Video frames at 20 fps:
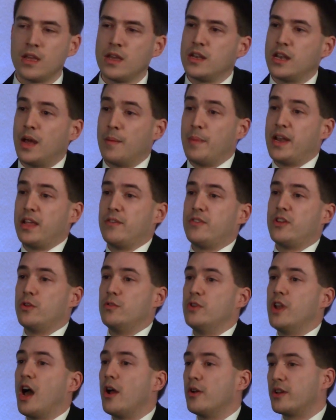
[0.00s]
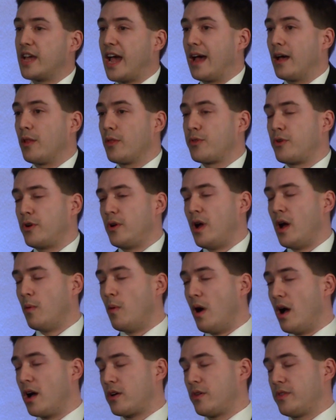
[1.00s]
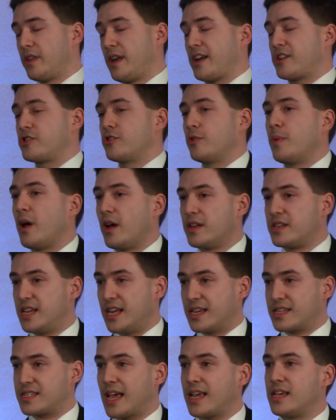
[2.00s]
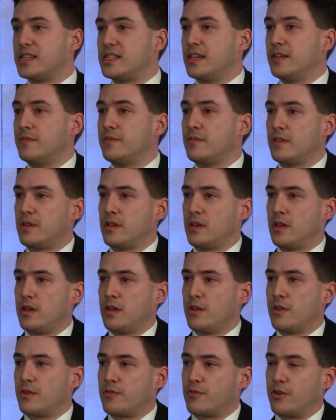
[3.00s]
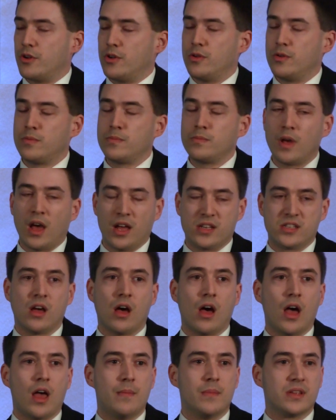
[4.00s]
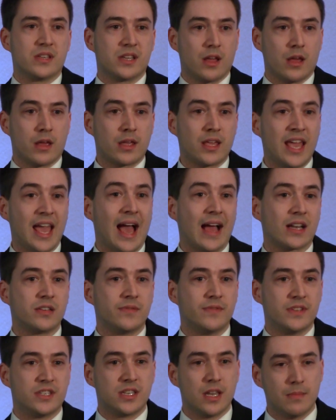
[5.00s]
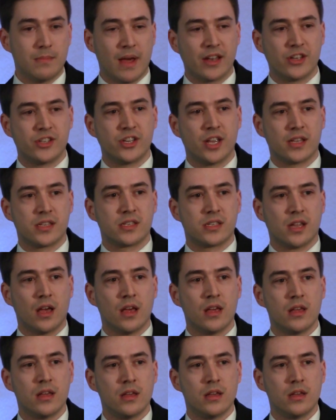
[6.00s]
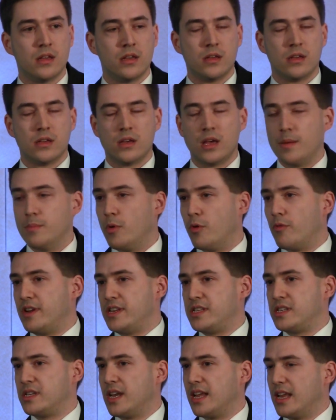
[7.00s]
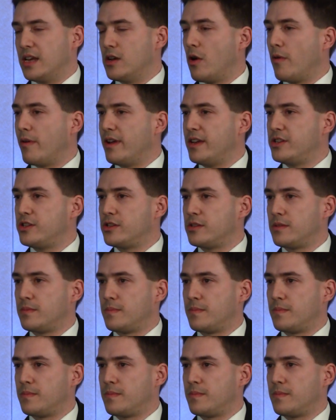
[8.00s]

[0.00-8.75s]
Now, many of you know Gail through her work on the National Party executive, through her time as a key activist in Manchester, and more recently in Norwich.